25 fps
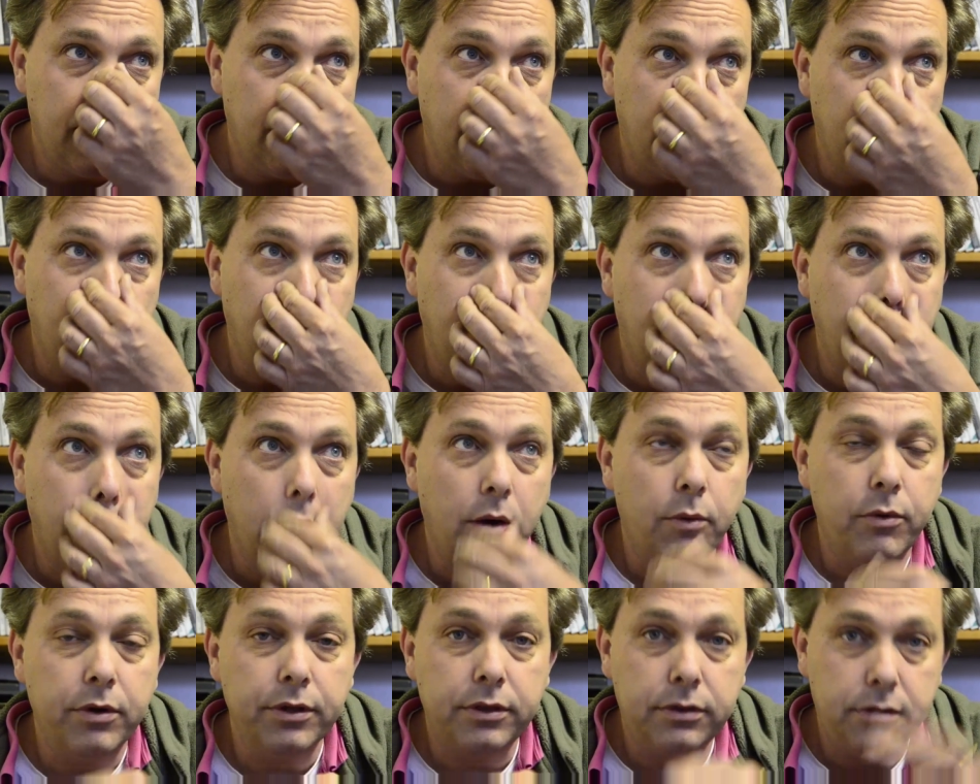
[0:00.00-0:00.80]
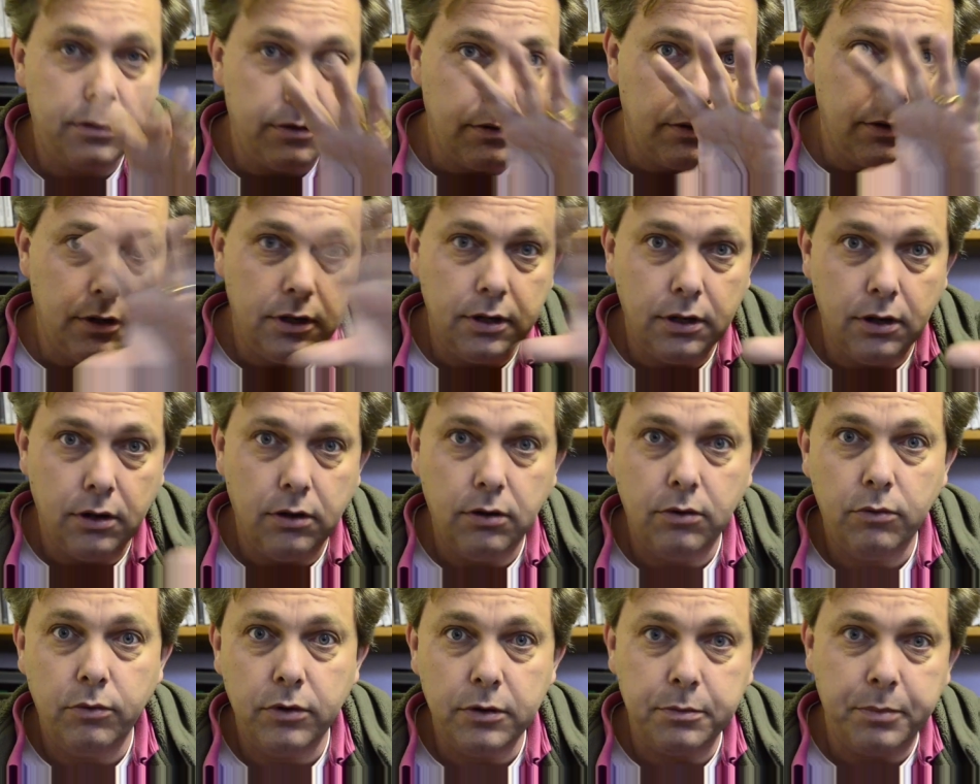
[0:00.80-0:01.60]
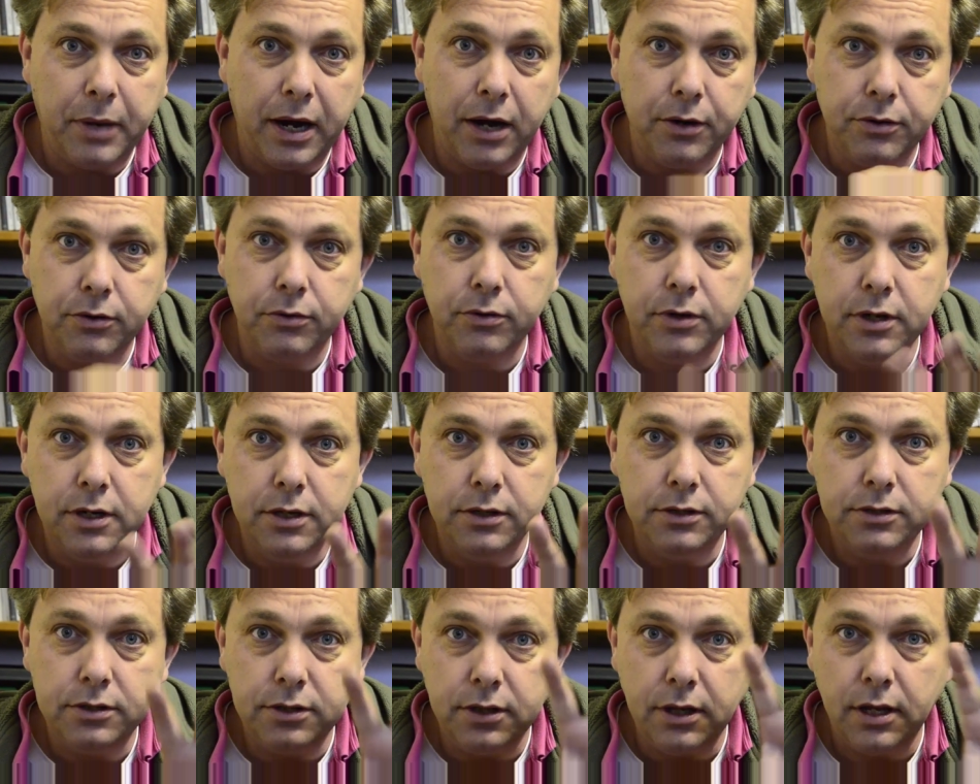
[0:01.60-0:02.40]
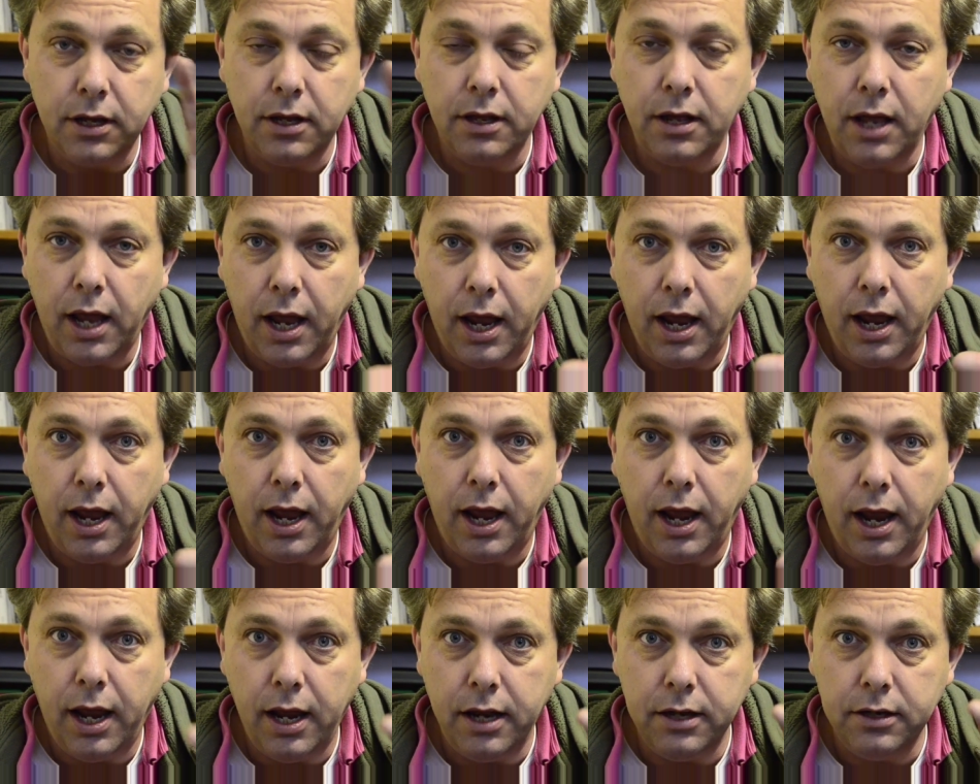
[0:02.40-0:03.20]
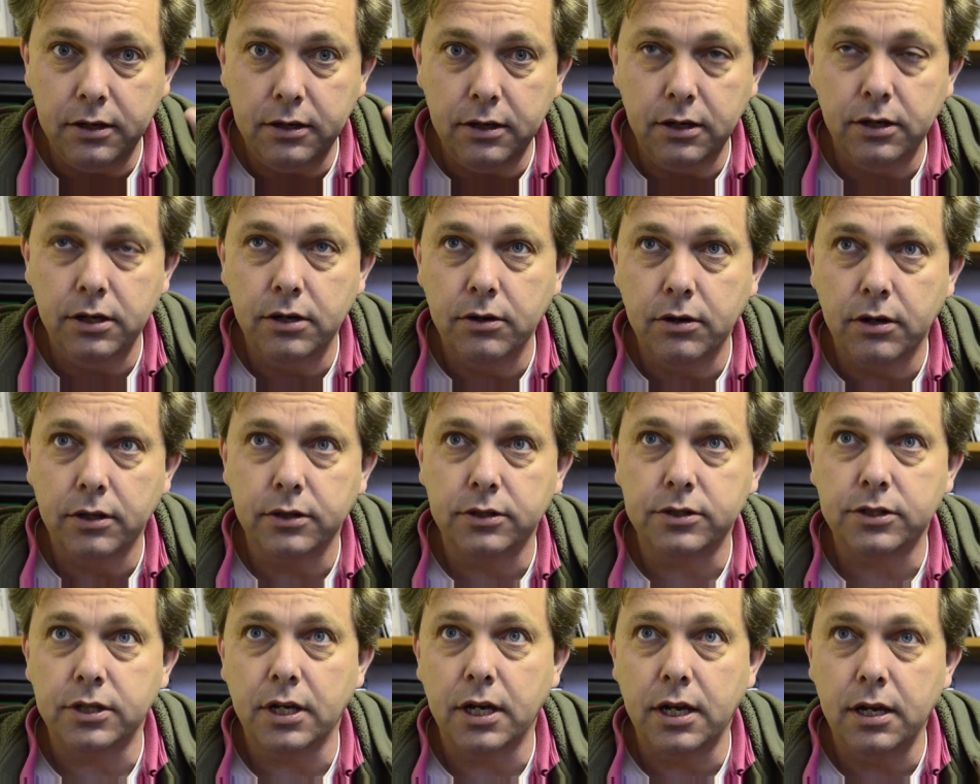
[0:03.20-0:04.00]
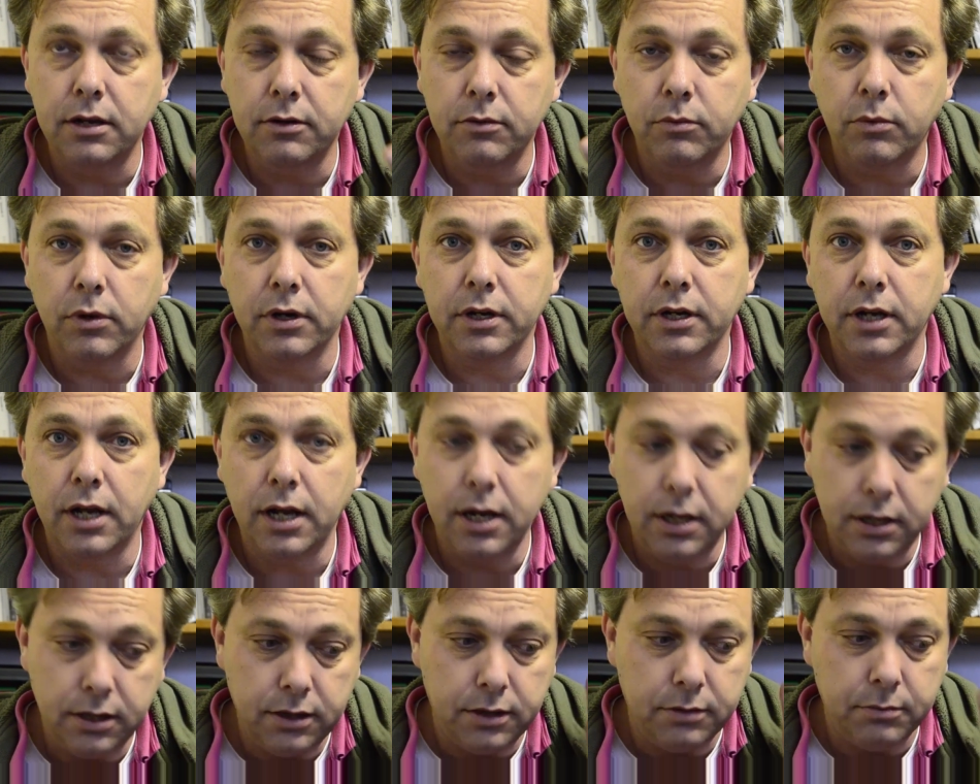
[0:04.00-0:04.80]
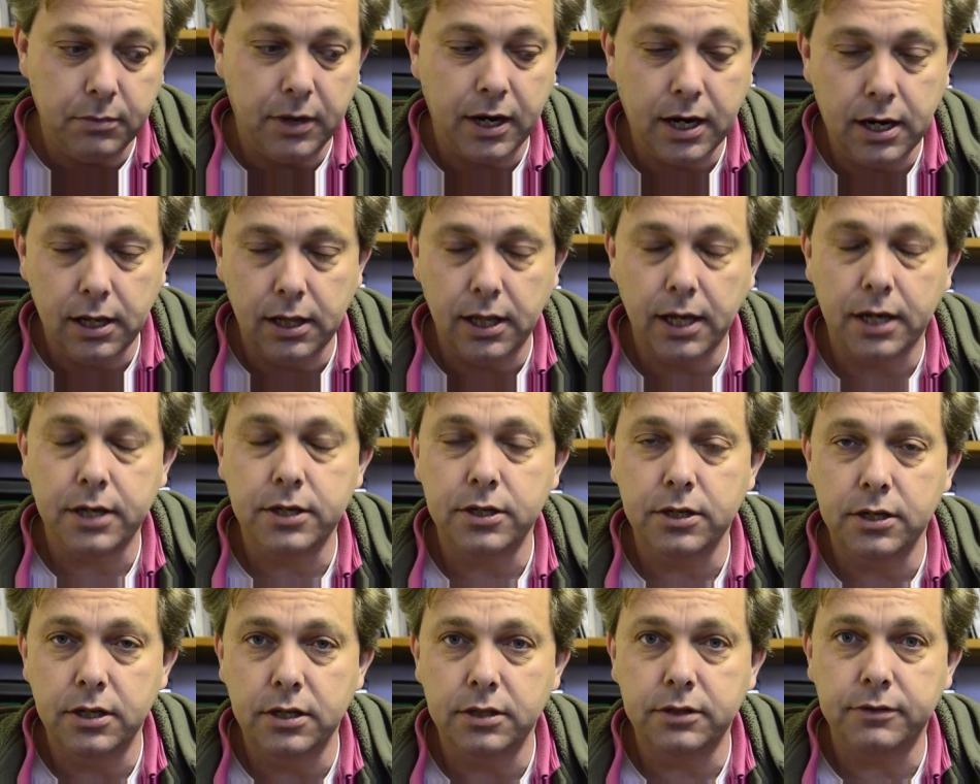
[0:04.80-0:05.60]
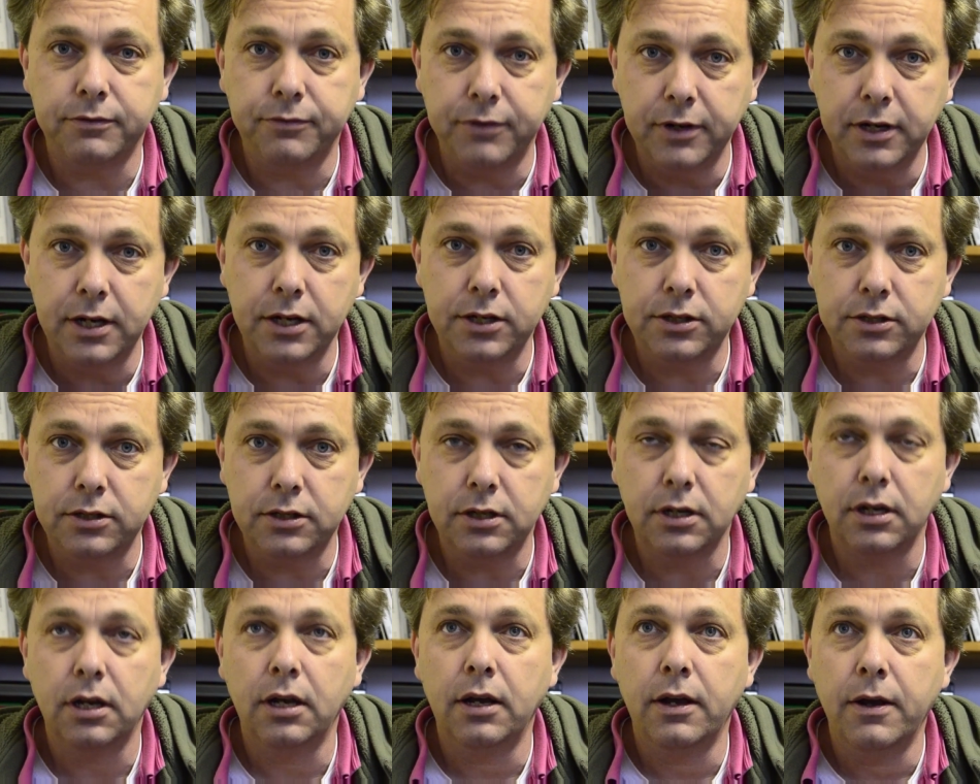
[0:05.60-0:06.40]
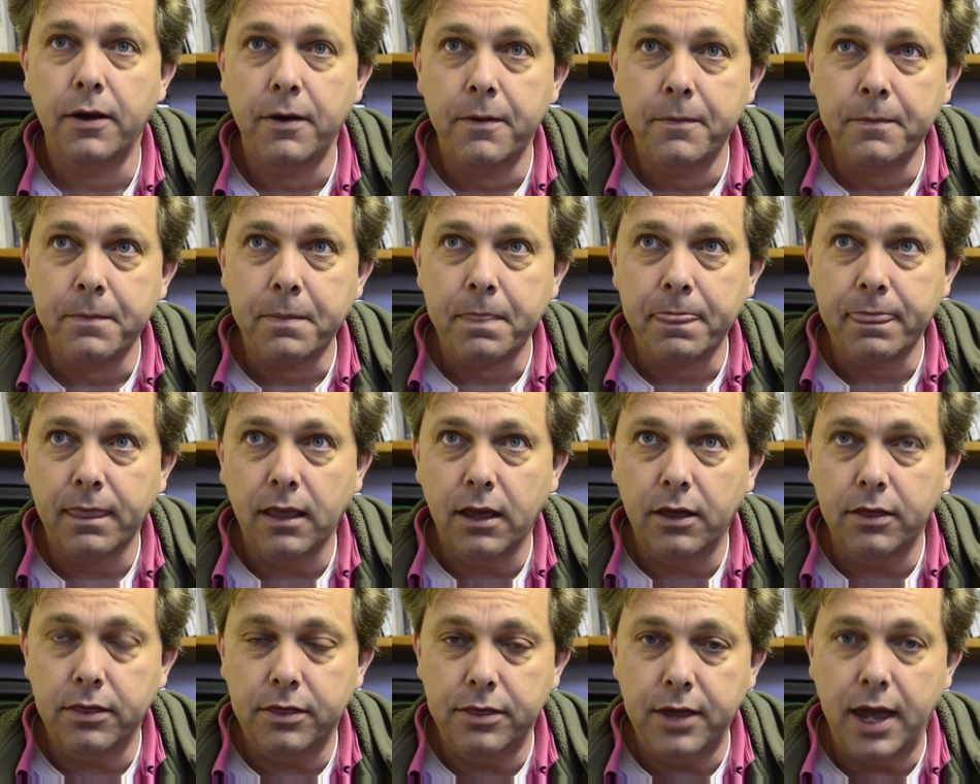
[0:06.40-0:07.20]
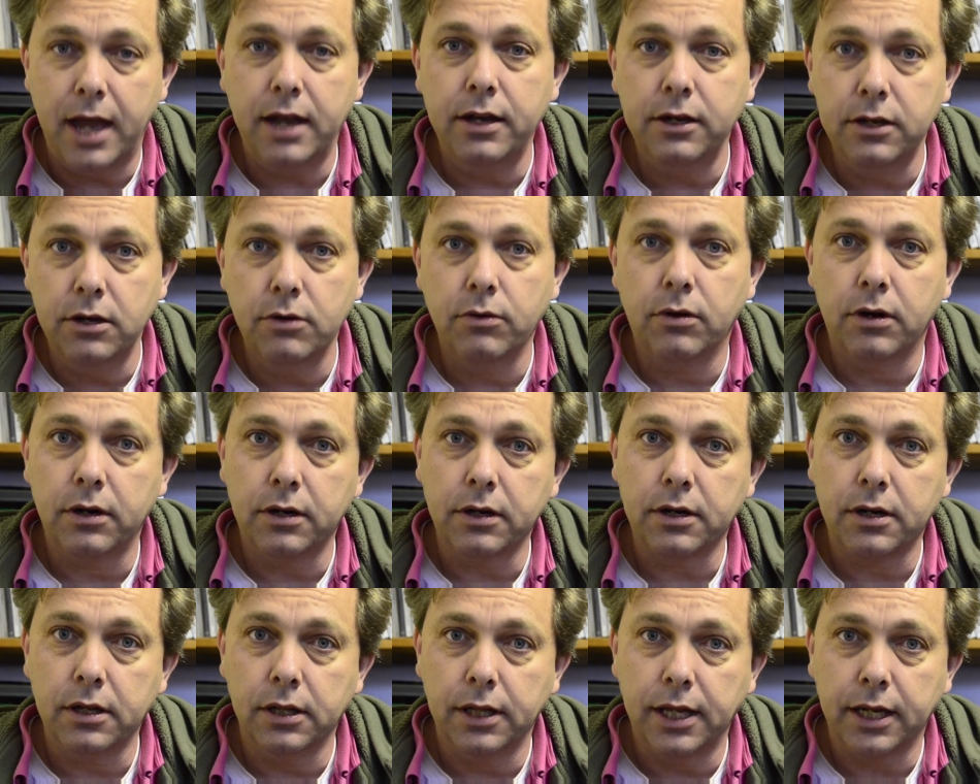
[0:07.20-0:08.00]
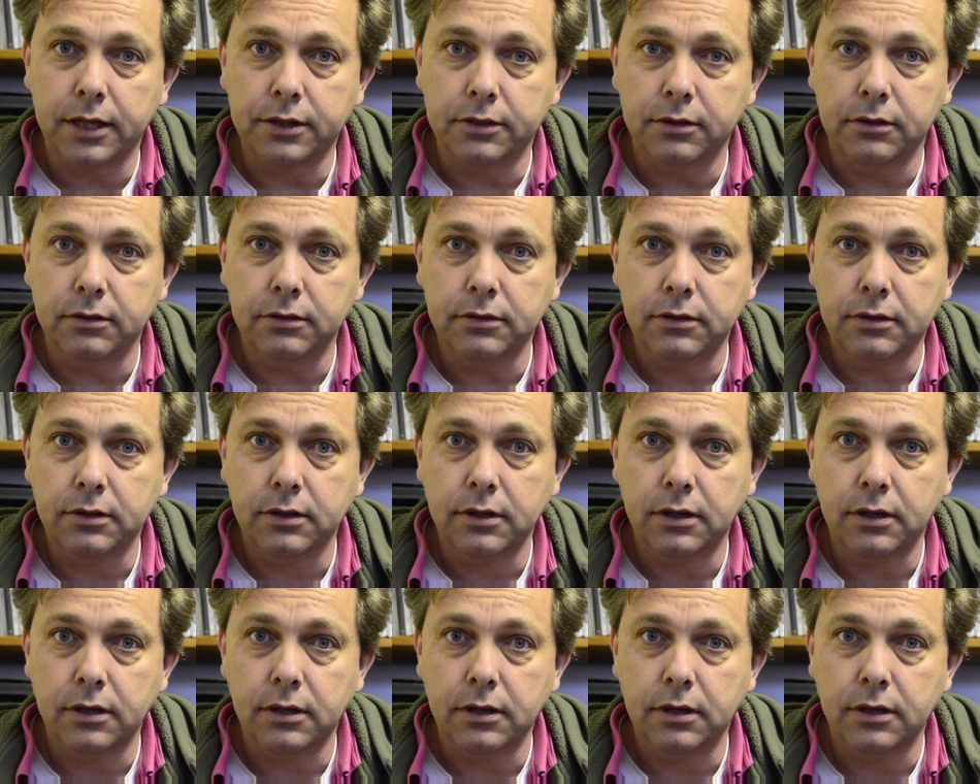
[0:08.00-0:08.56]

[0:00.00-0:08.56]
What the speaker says: with, you know, with boundaries, and you can say one day my collection is finished, then you are a collector.